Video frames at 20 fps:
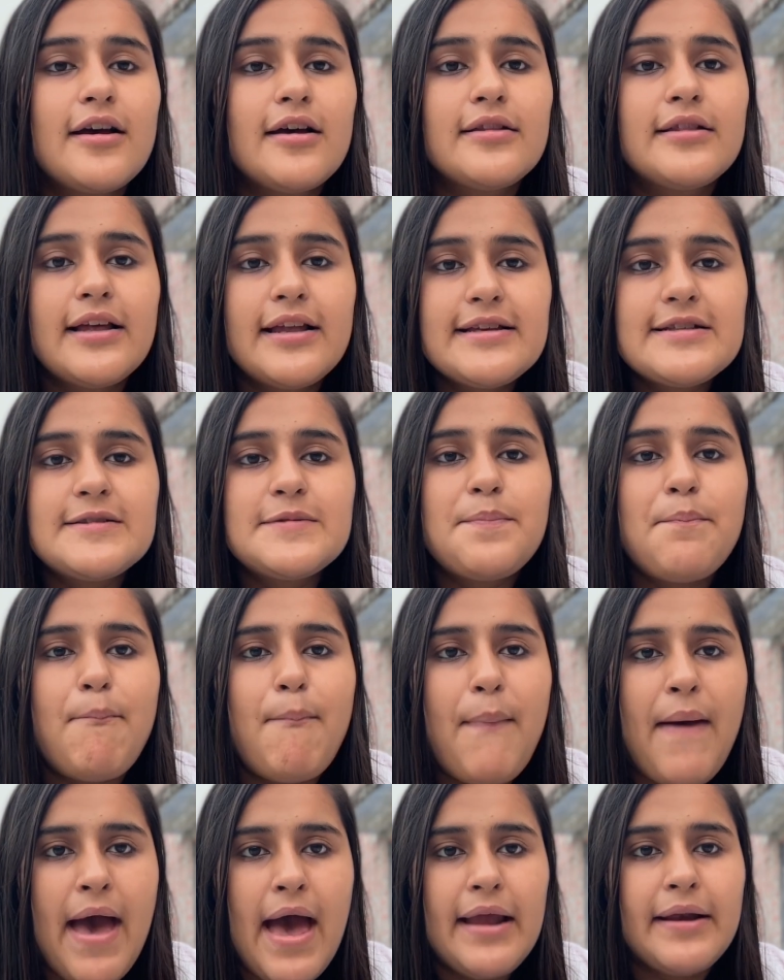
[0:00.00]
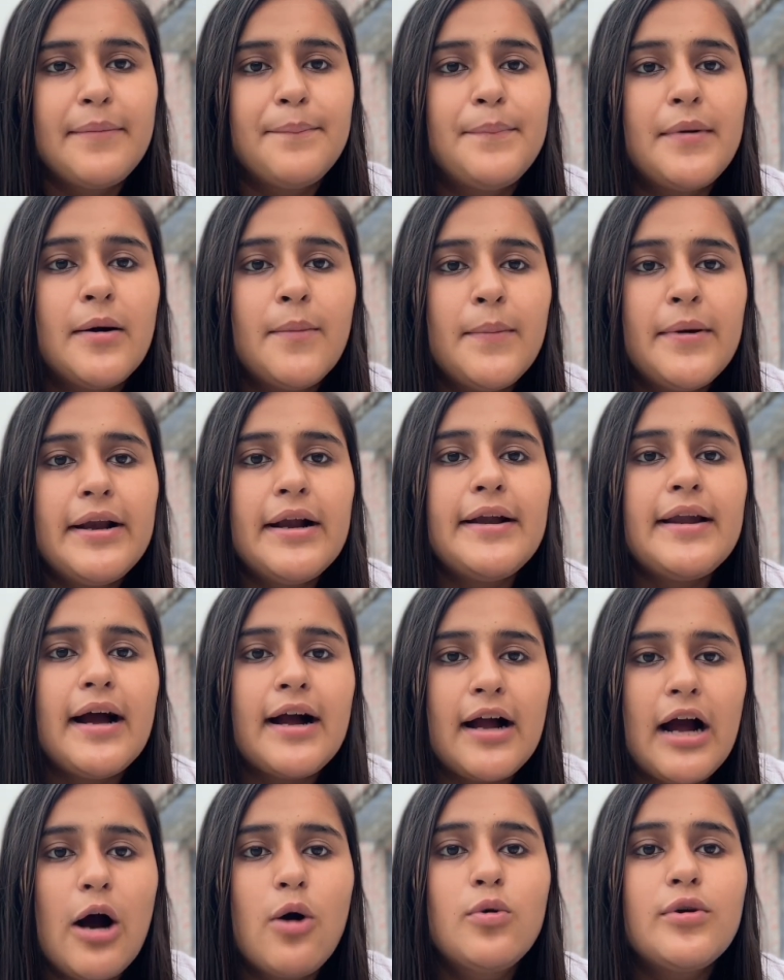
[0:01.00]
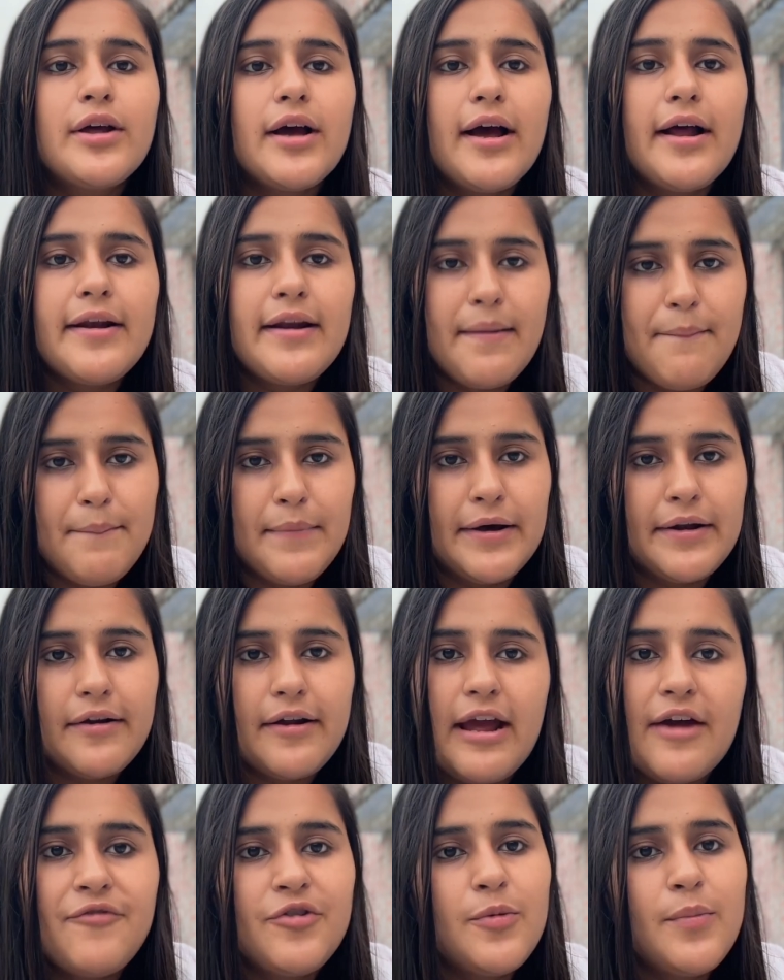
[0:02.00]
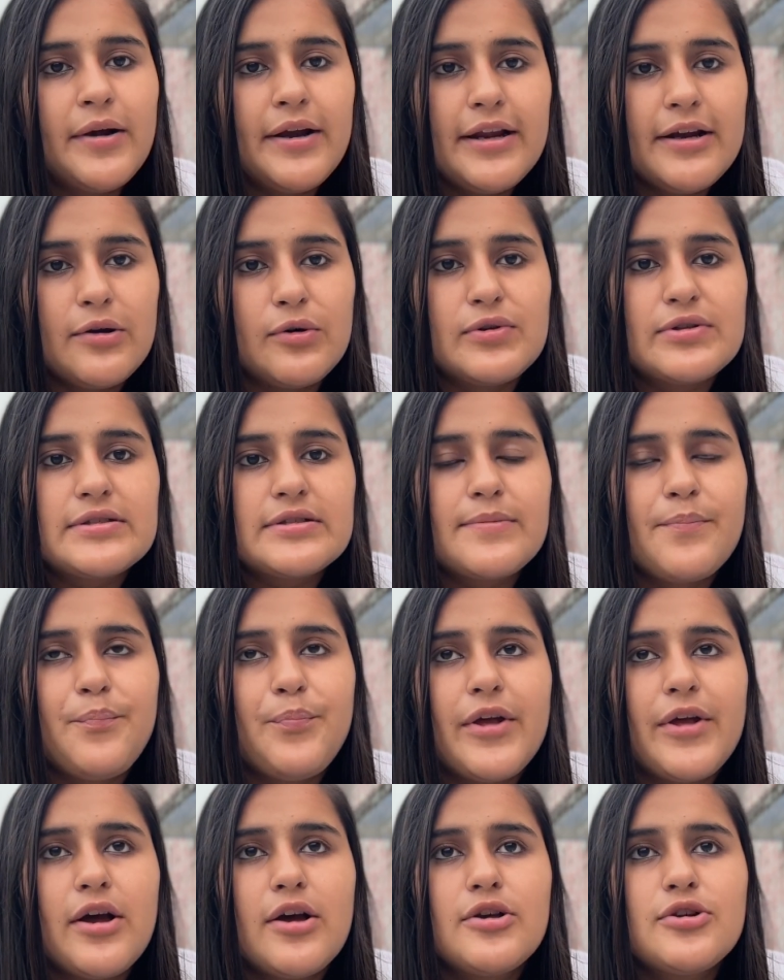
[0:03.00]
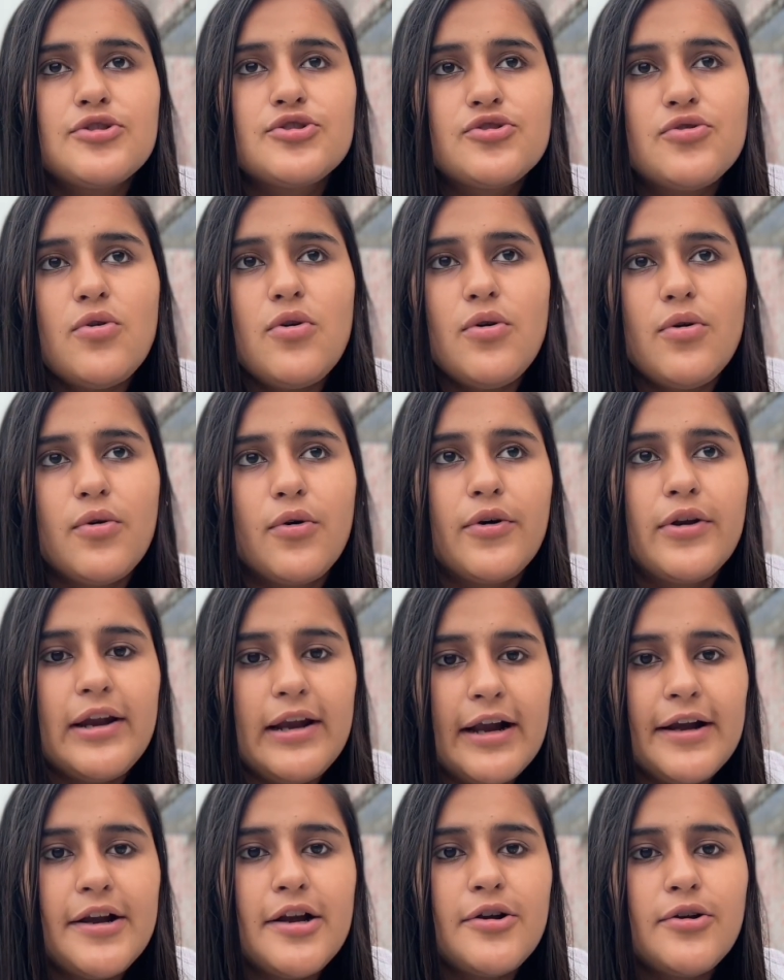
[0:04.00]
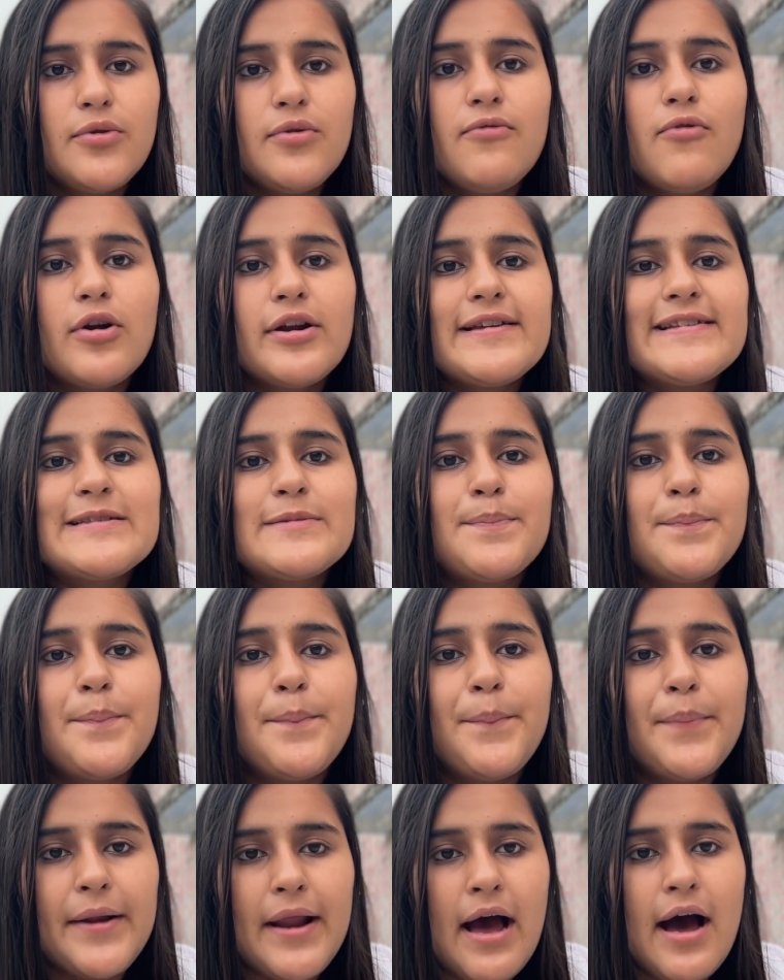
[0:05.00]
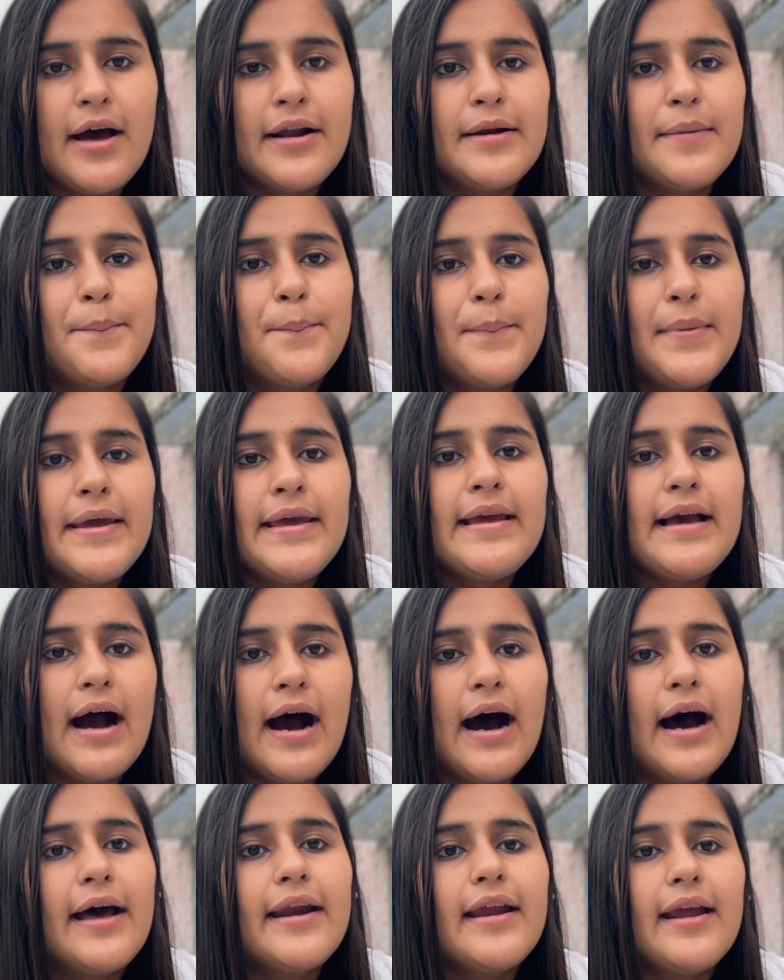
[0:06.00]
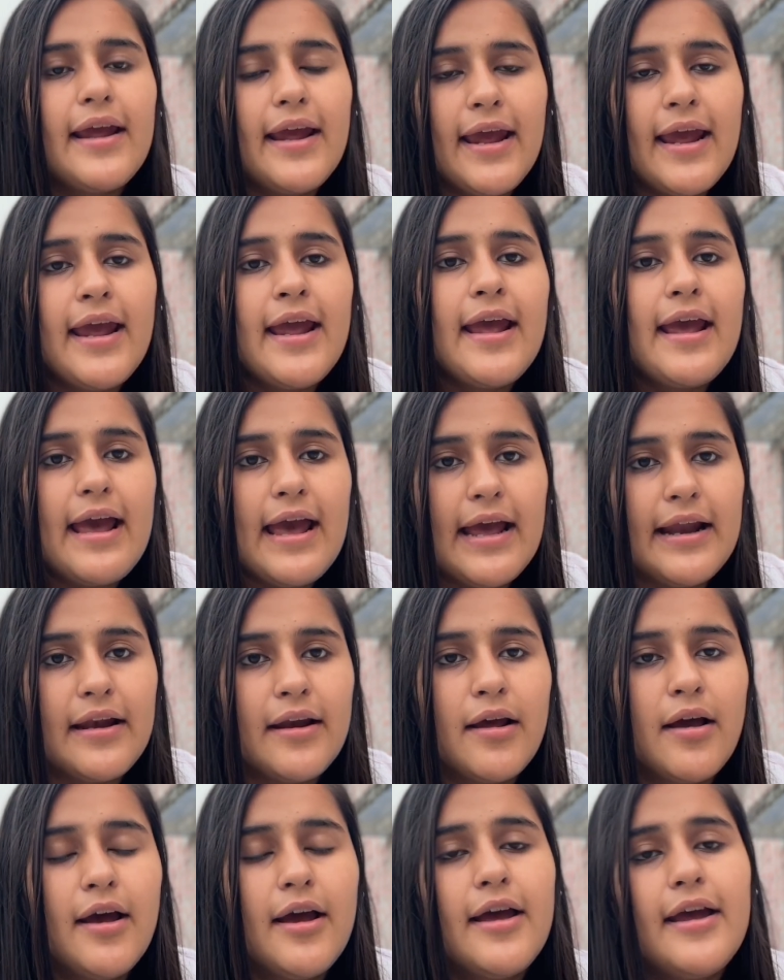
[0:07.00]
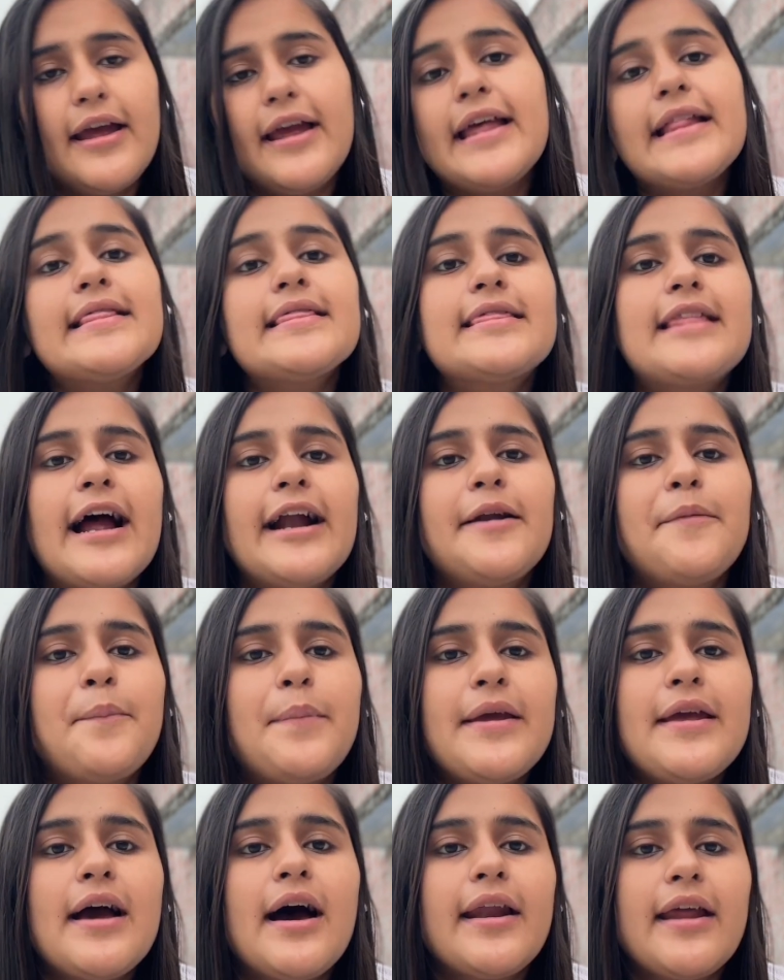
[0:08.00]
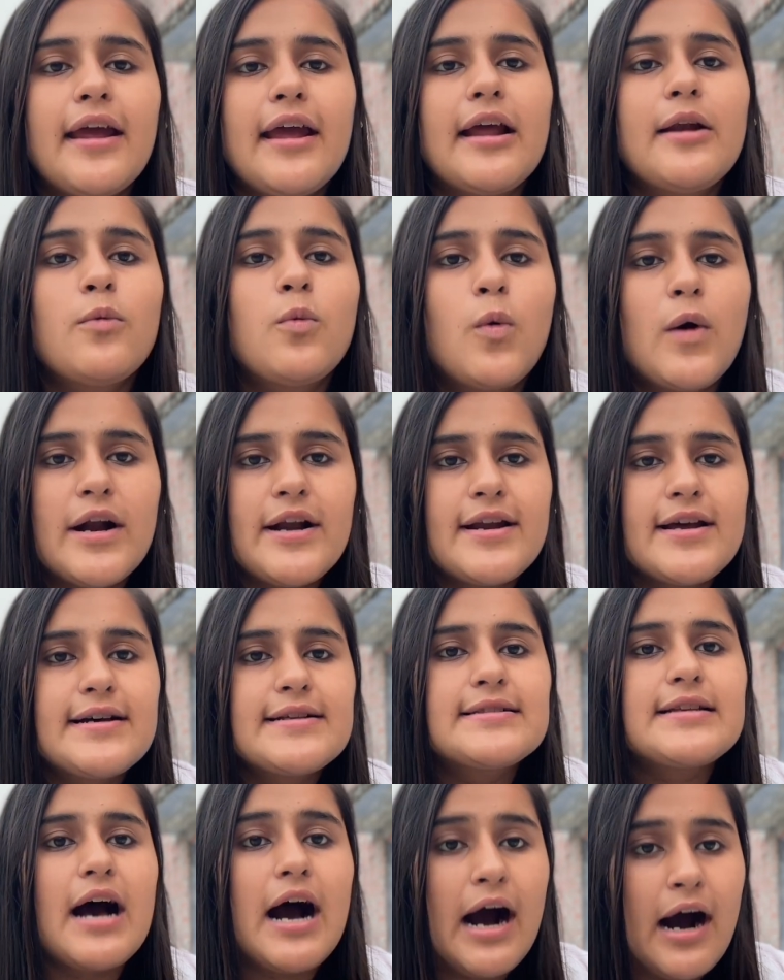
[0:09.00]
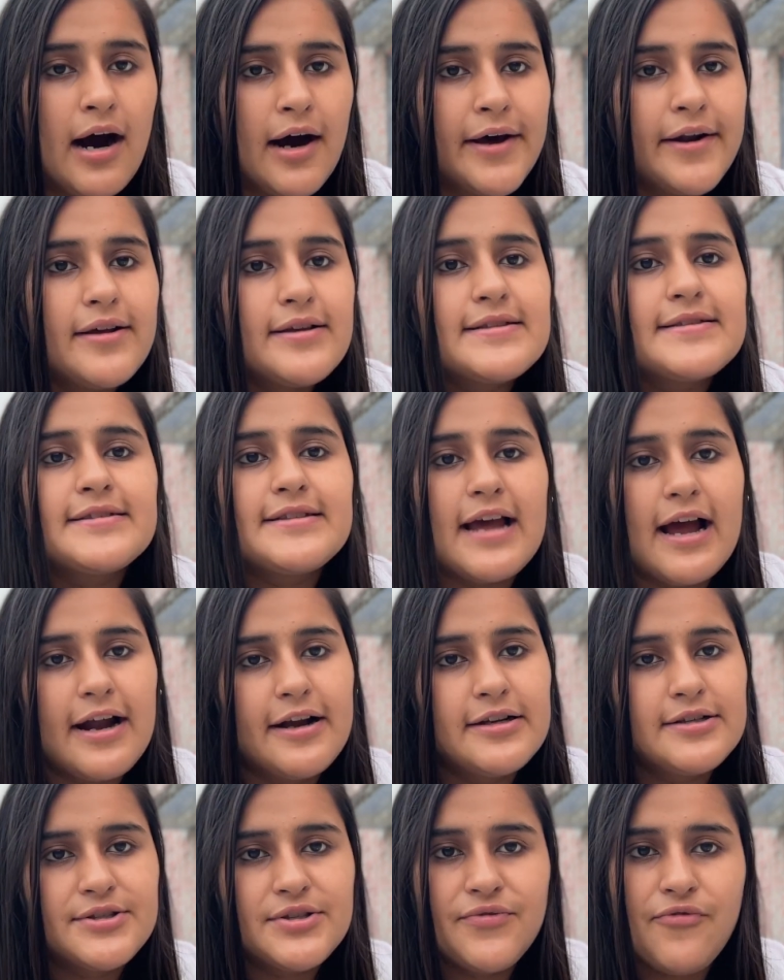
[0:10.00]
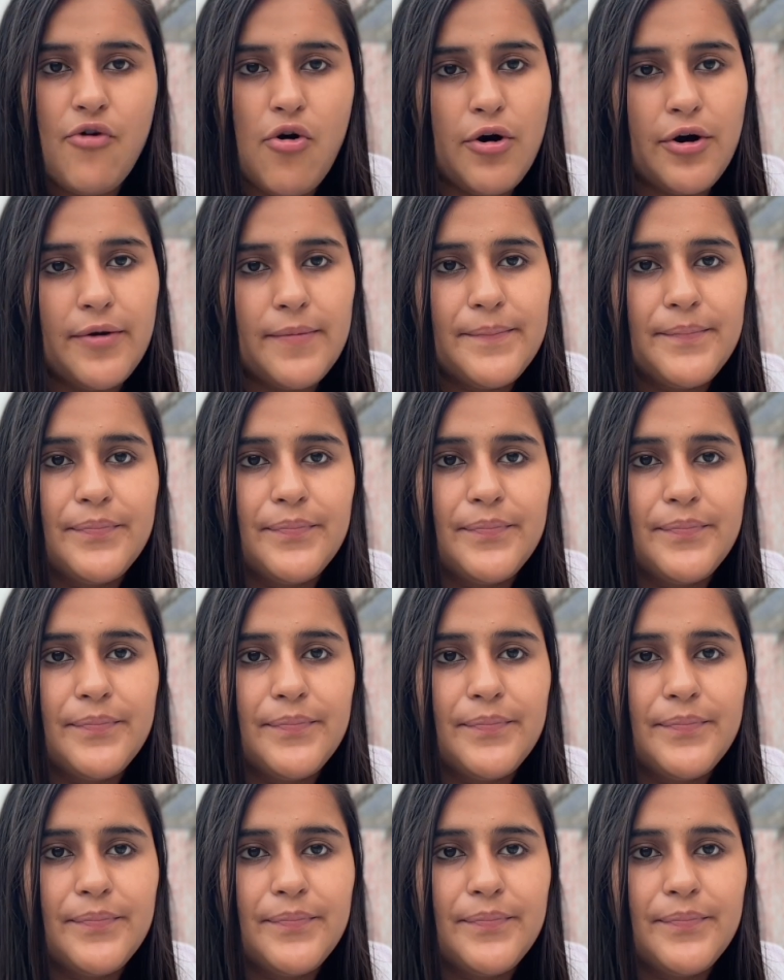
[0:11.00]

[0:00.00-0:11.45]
There is PAN, permanent account number, everybody knows. So related to what is PRAN, PRAN. In that PRAN, what does R stands for?